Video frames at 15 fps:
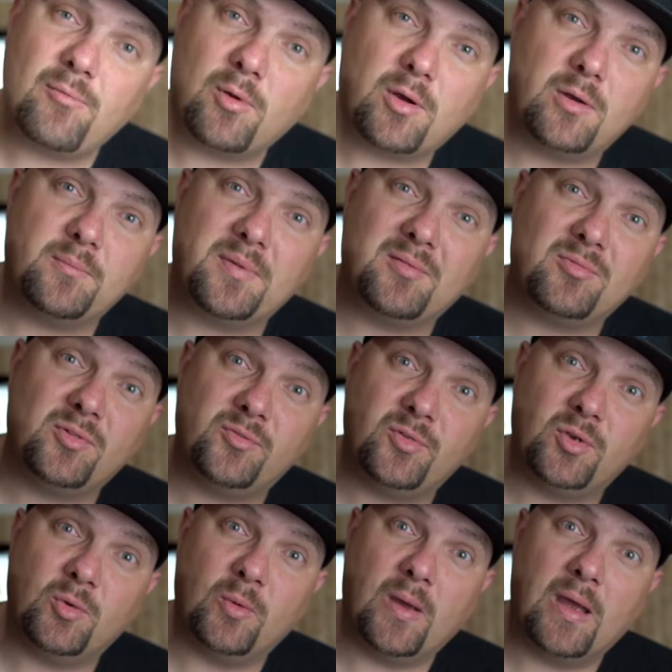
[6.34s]
we're going to be
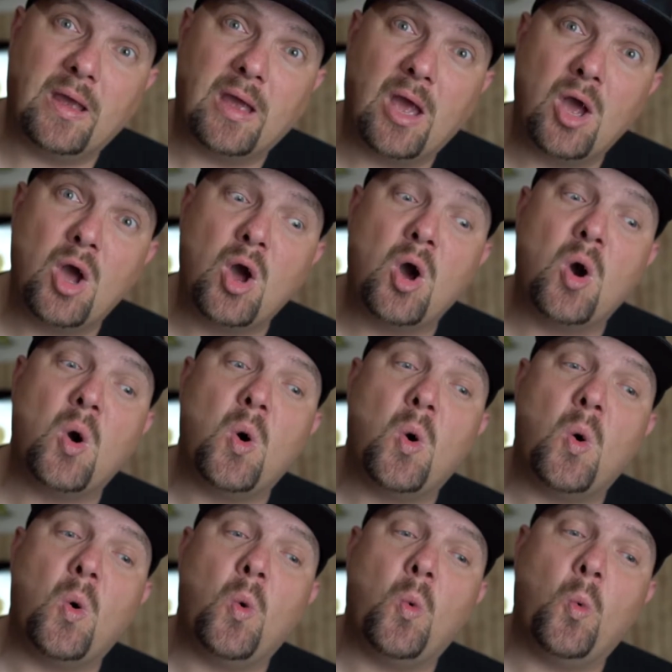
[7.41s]
reviewing
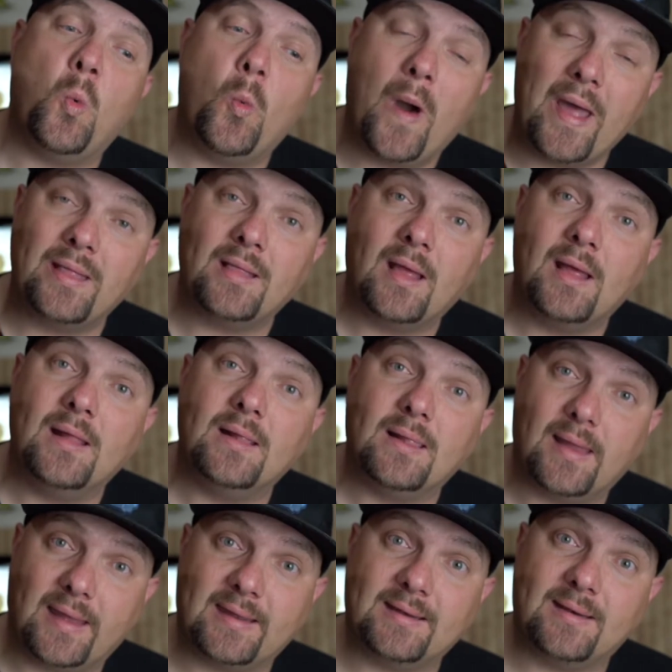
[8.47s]

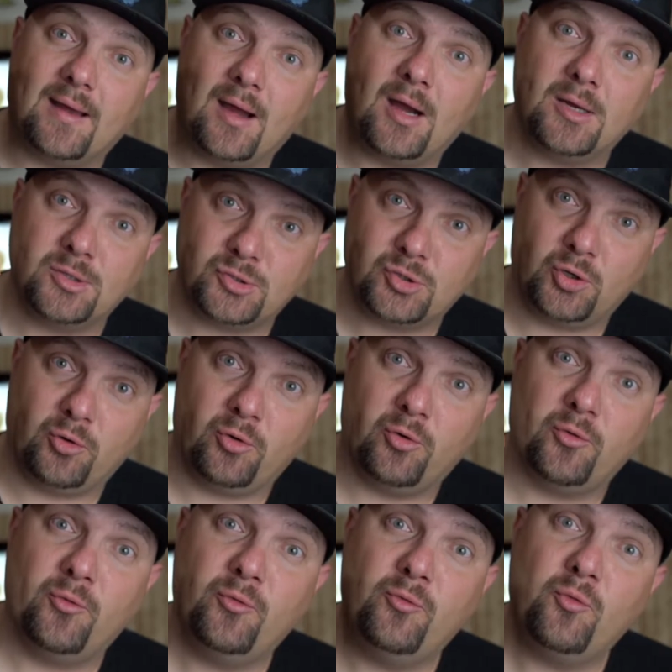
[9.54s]
Wetland Hunter
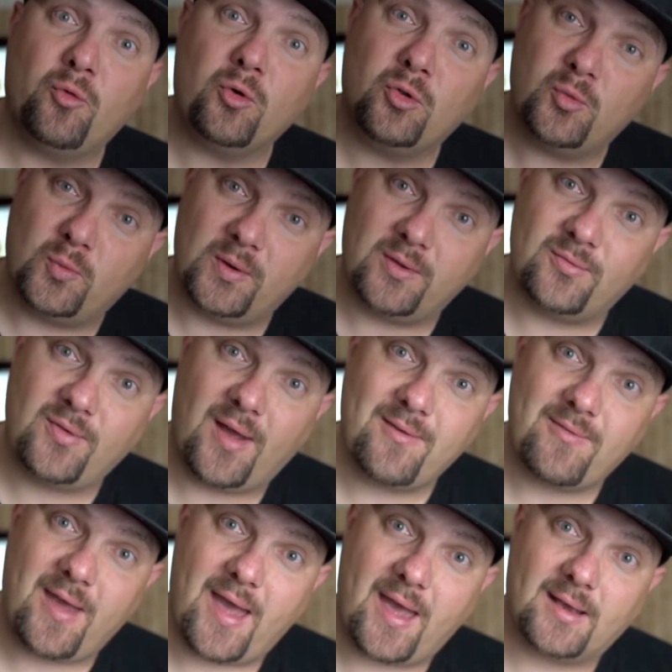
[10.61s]

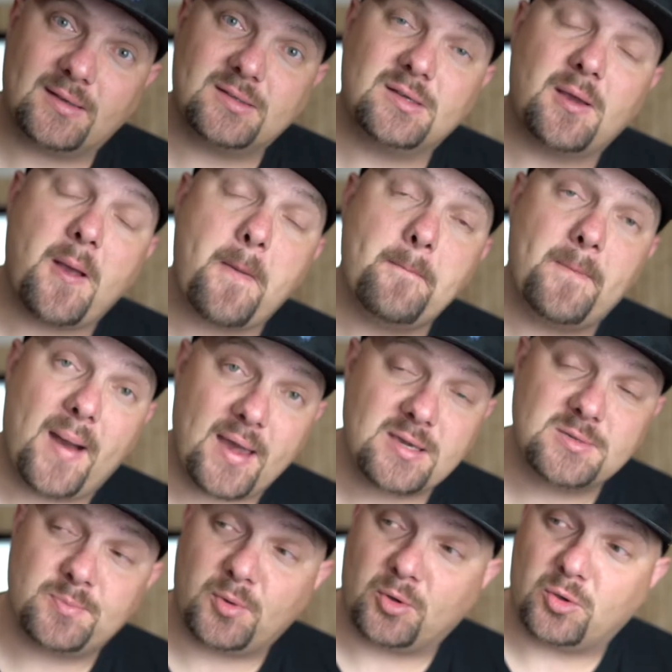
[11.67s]
425X by
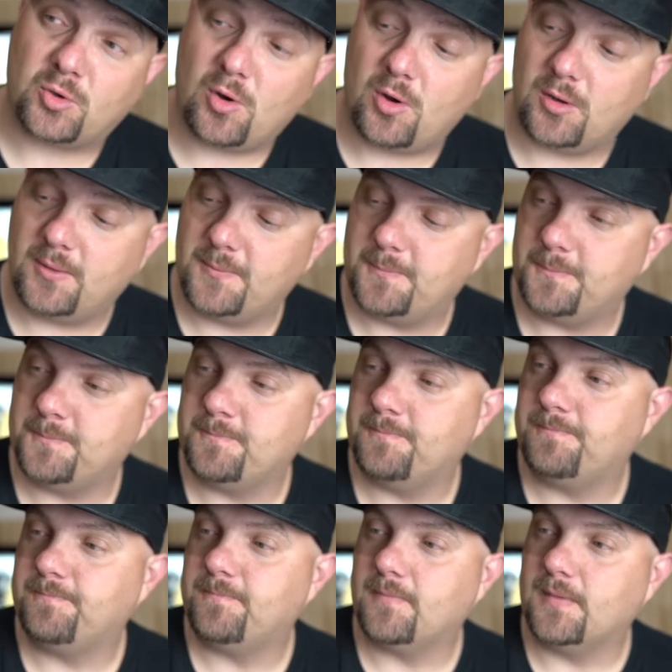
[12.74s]
Sport Dog.
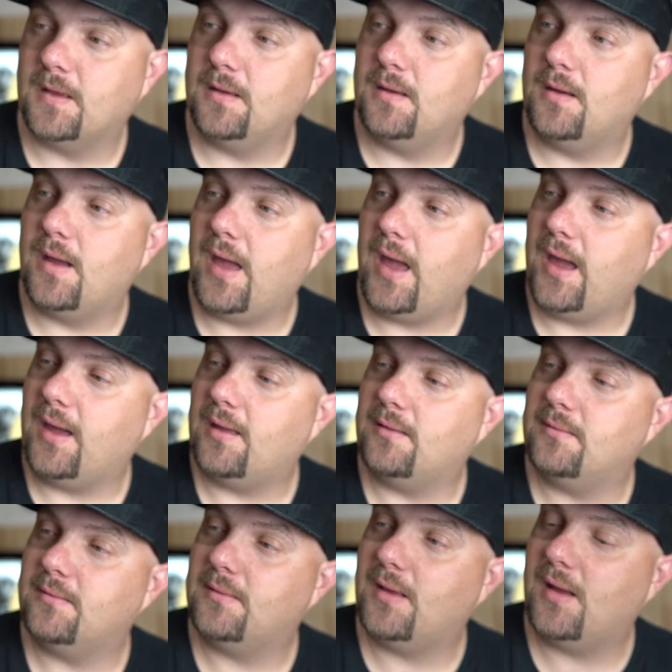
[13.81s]

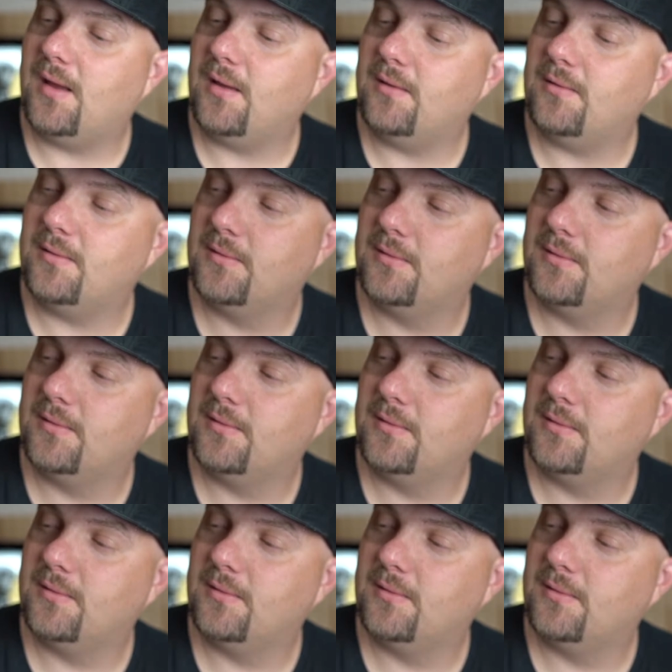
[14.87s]
And, yeah,